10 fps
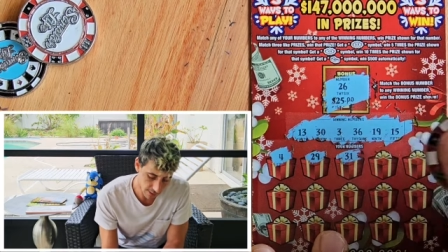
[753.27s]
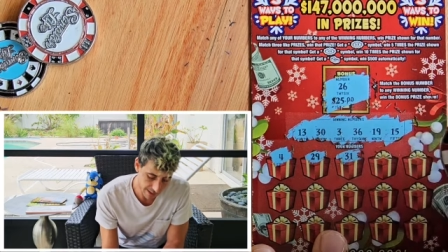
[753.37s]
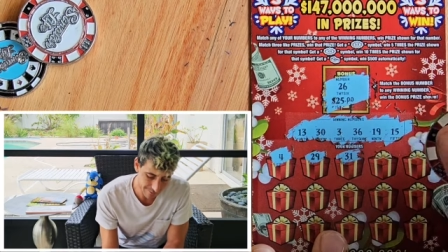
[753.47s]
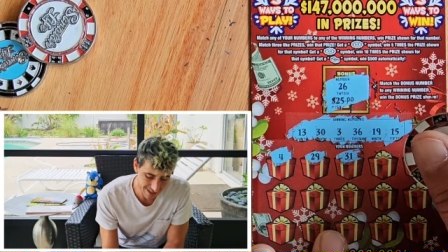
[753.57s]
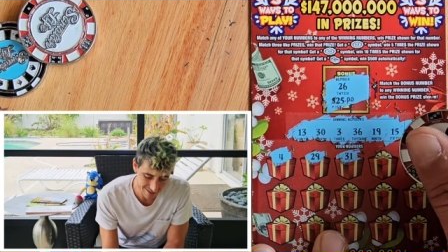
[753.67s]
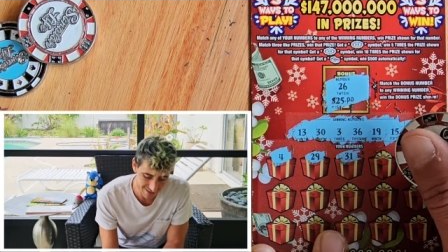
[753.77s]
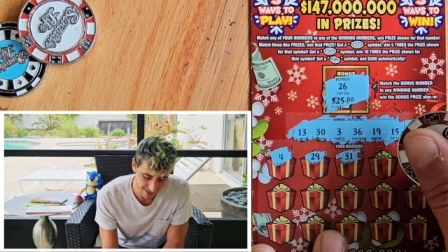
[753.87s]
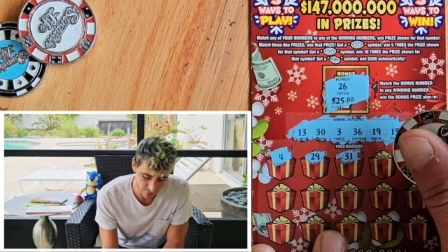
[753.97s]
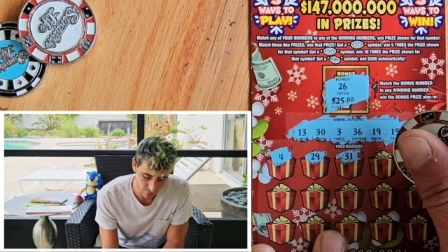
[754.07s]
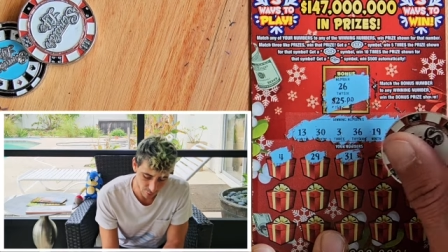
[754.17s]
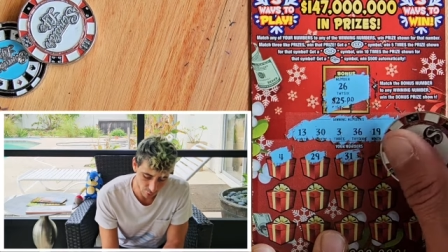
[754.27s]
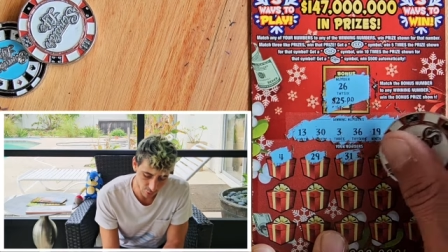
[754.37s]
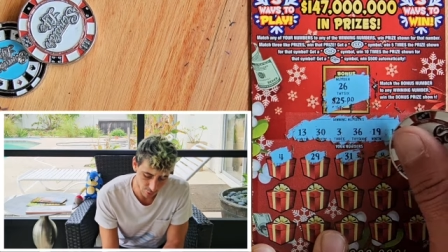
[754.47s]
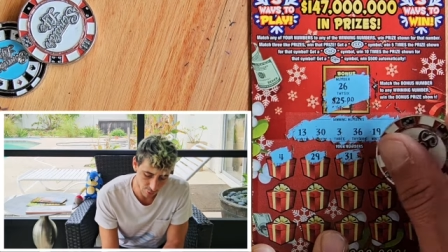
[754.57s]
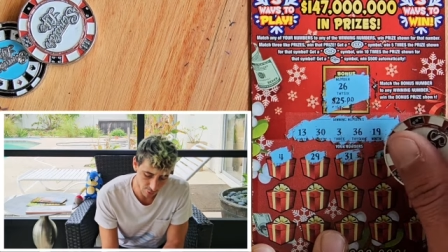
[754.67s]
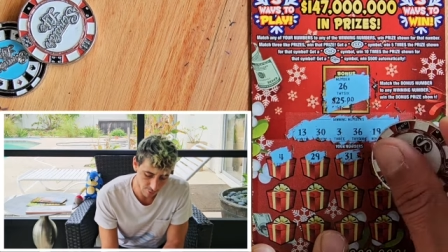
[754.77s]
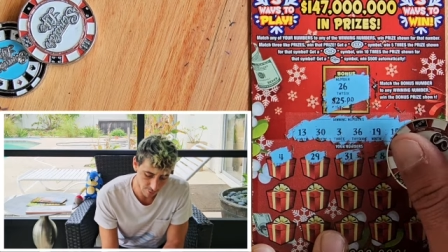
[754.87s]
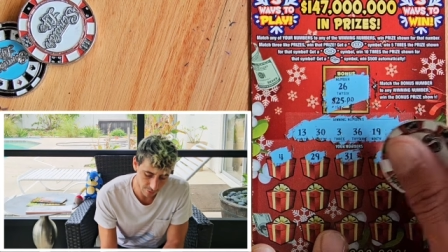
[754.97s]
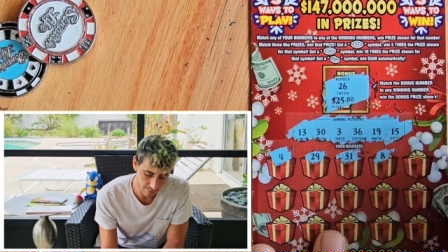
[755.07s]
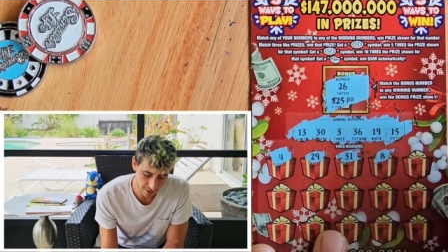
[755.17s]
I'm not saying do,
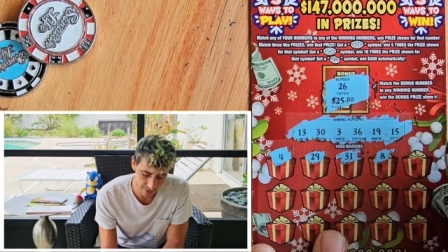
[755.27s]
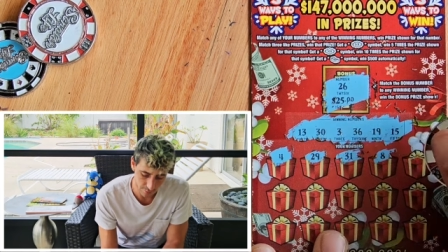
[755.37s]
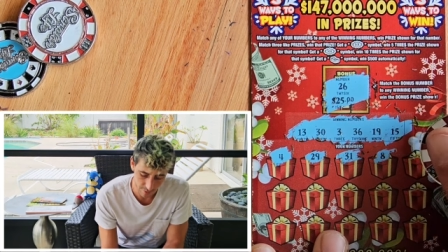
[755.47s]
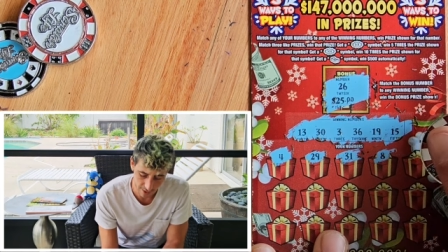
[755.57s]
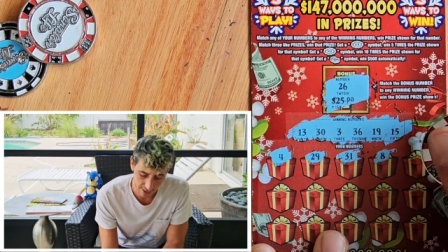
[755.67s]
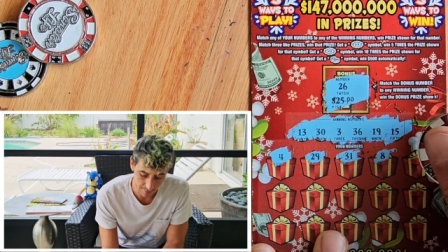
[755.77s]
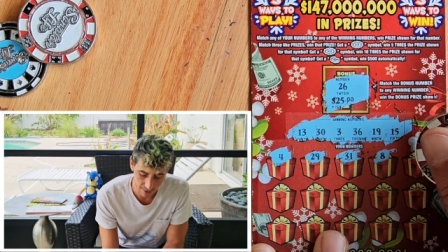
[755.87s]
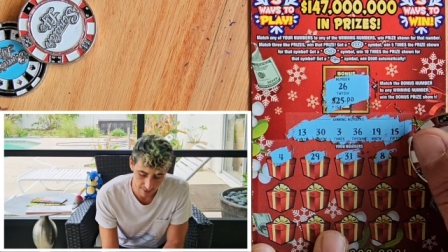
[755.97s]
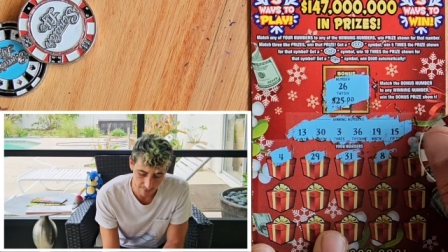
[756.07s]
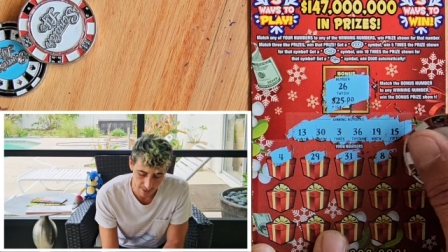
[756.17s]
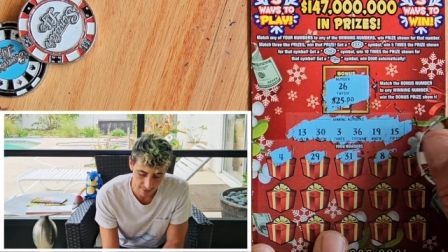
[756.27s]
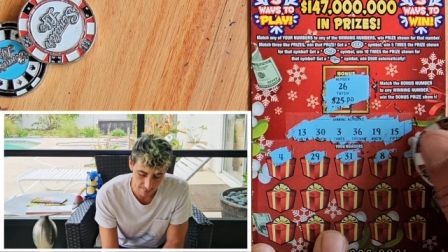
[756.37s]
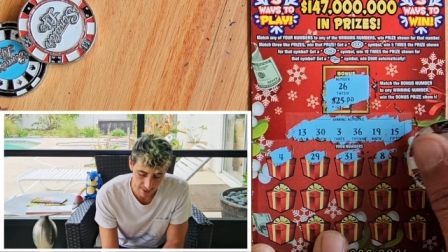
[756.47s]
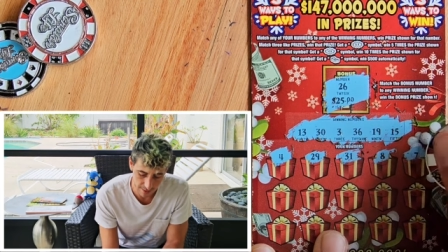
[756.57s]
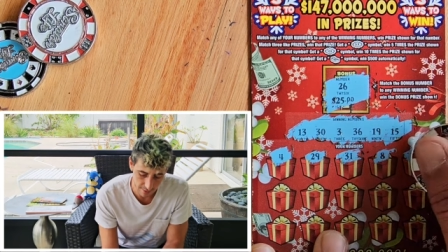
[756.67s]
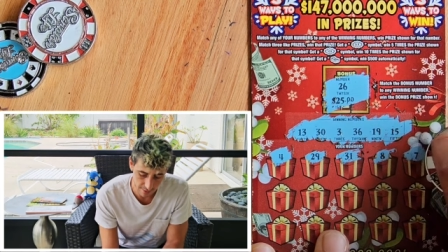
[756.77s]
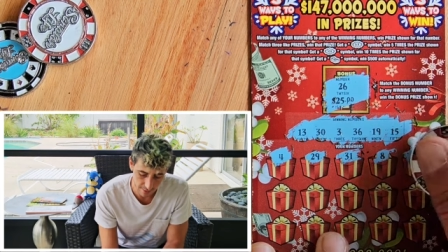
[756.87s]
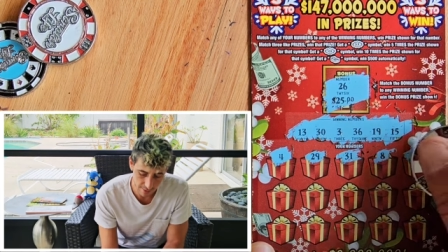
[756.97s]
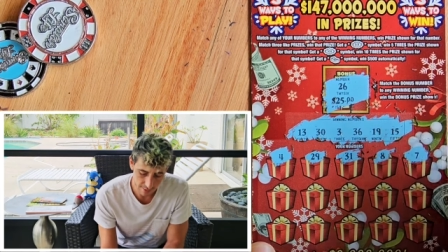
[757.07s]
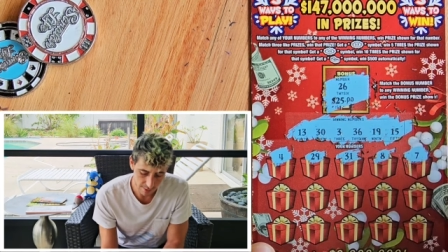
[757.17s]
I'm not saying we're gonna get a back to back to back,
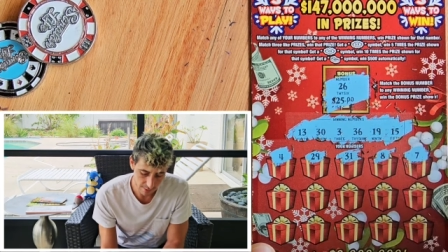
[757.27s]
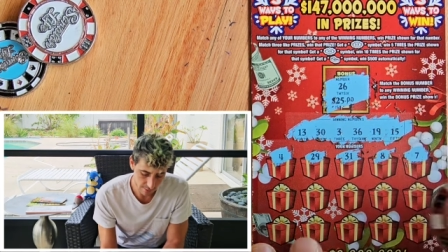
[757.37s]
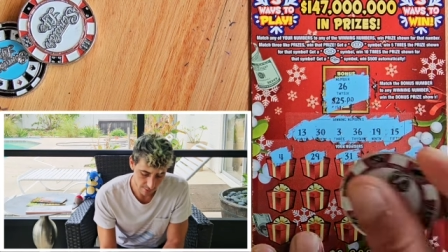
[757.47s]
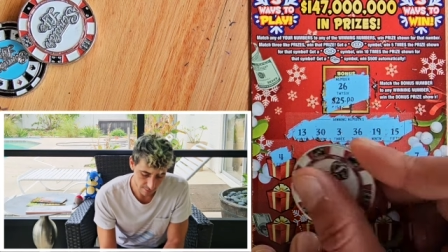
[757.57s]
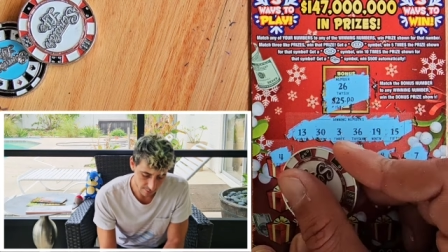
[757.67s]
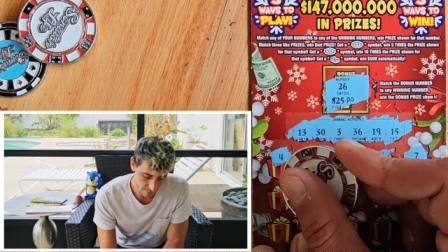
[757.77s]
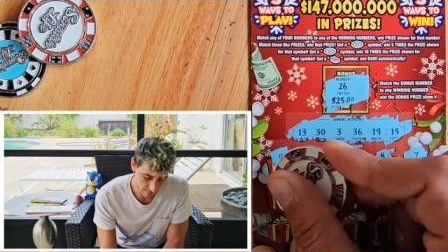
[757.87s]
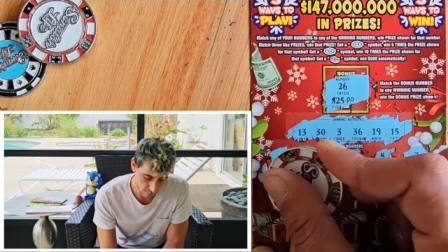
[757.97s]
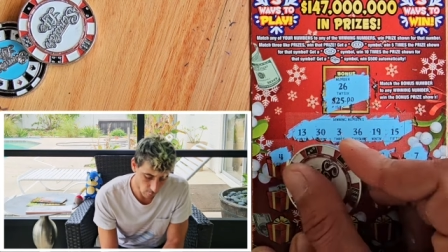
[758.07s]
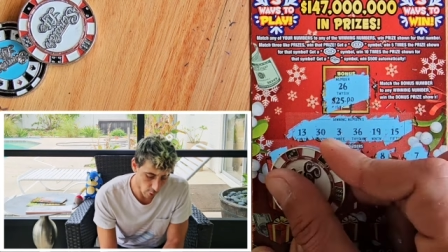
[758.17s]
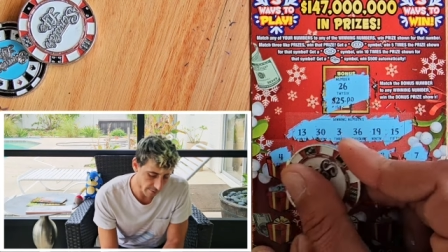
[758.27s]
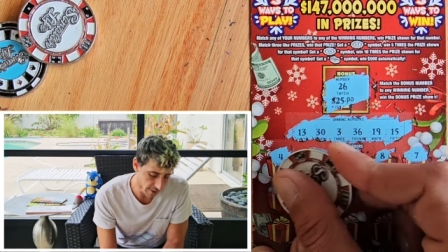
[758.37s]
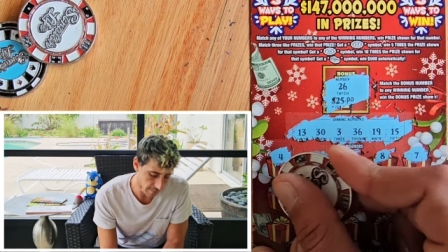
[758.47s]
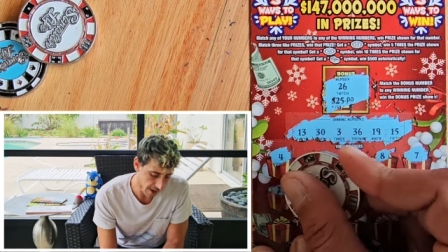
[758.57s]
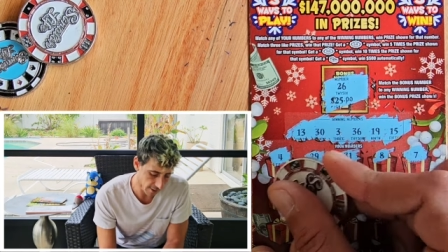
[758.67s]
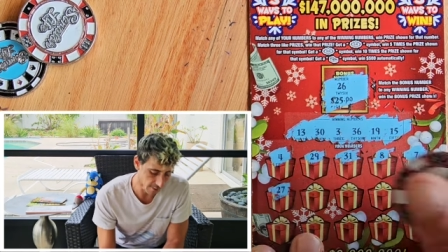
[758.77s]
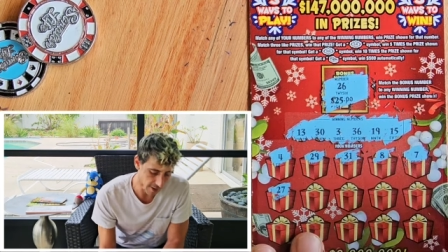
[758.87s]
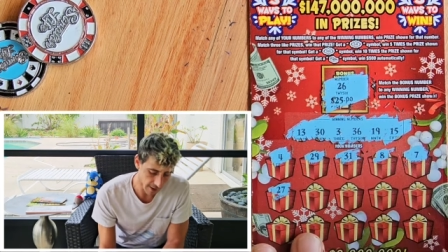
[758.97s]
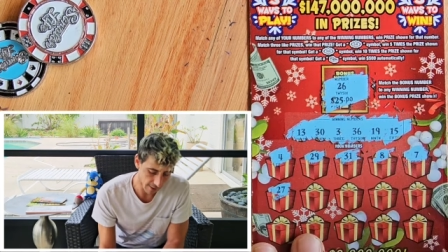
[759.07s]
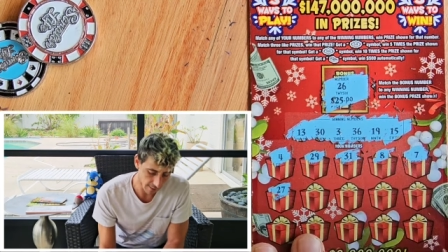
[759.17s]
or even a back to
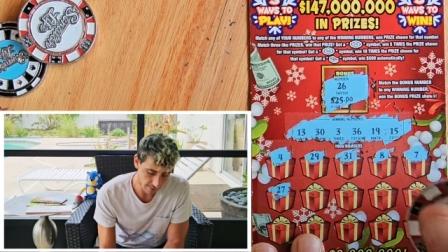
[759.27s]
back,